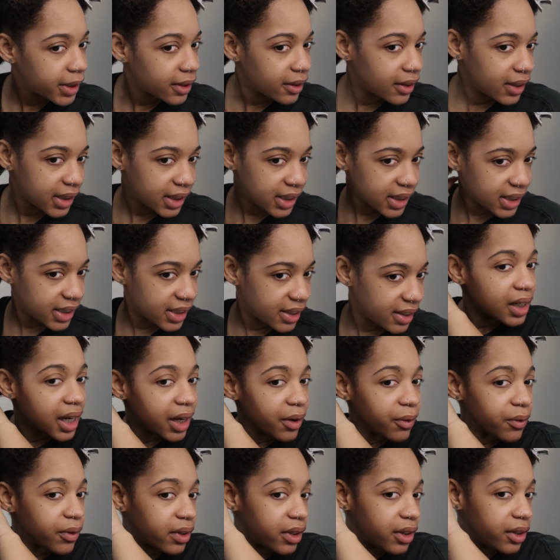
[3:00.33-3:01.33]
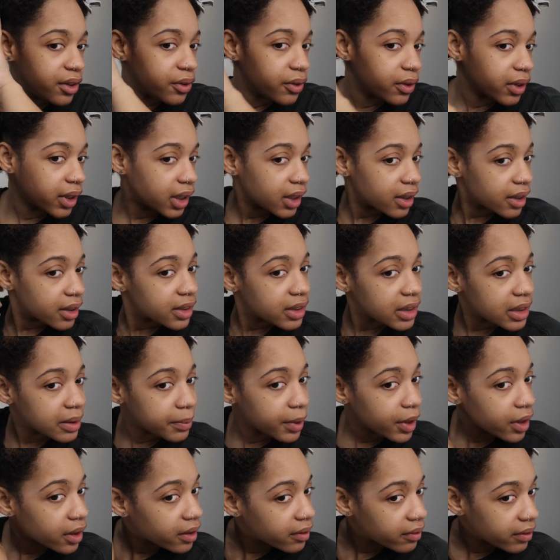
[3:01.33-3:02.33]
honest. I really do like the
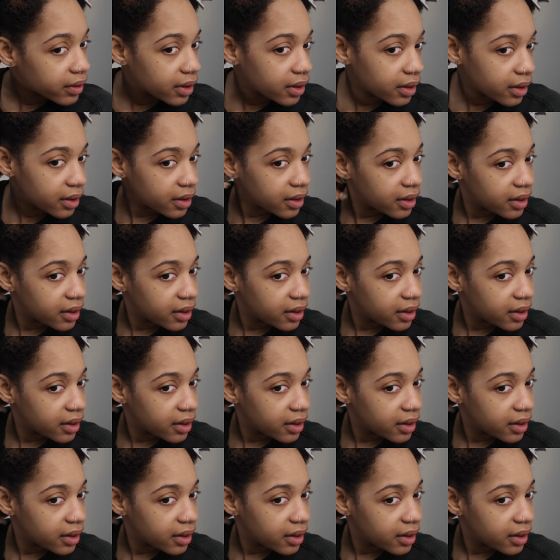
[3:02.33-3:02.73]
smell of it.